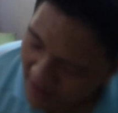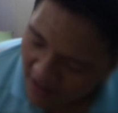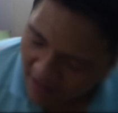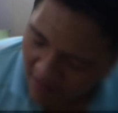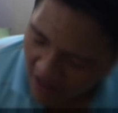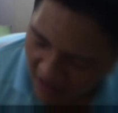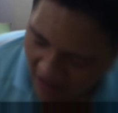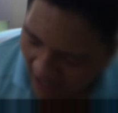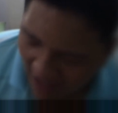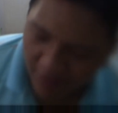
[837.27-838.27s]
but we also
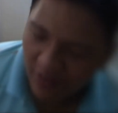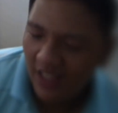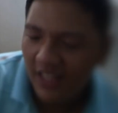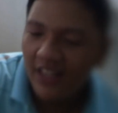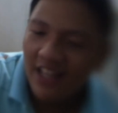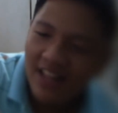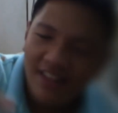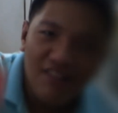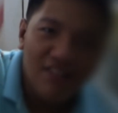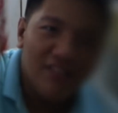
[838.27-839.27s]
have Kit Kat
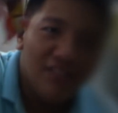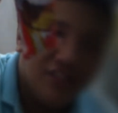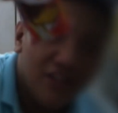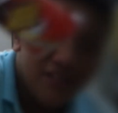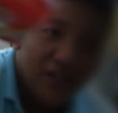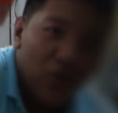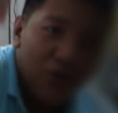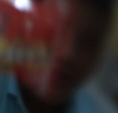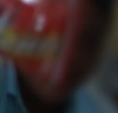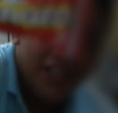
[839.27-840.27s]
here. This is just a
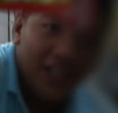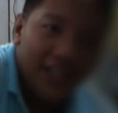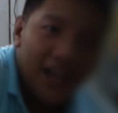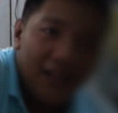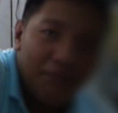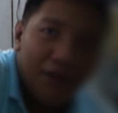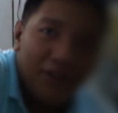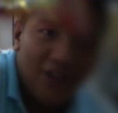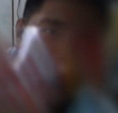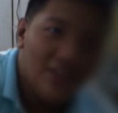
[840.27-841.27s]
normal Kit Kat
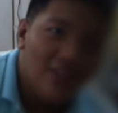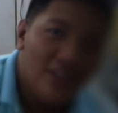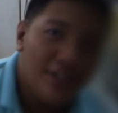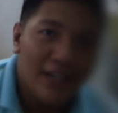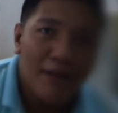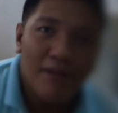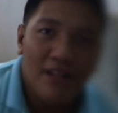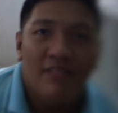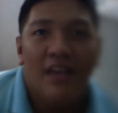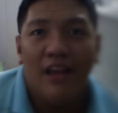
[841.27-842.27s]
but rather the Japanese